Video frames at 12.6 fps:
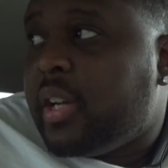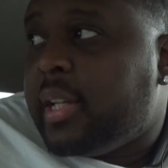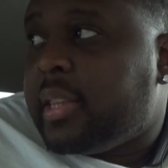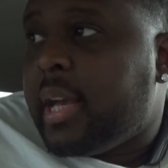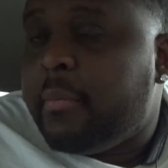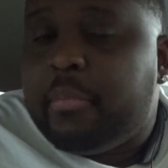
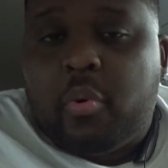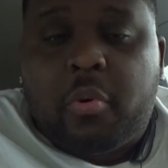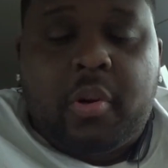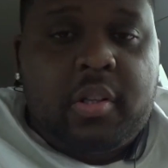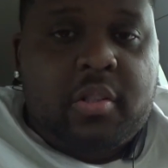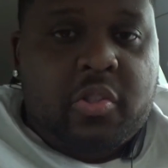at that
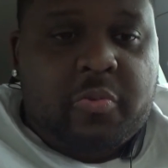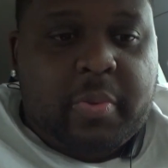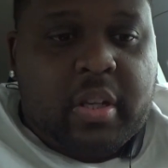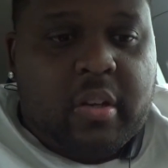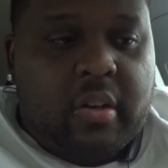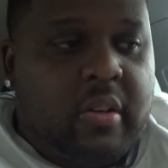point just
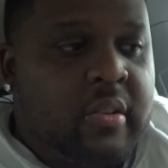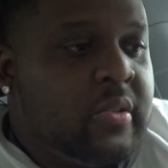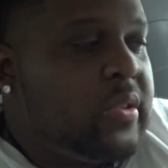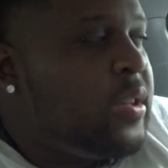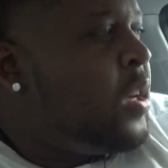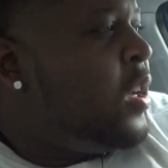because,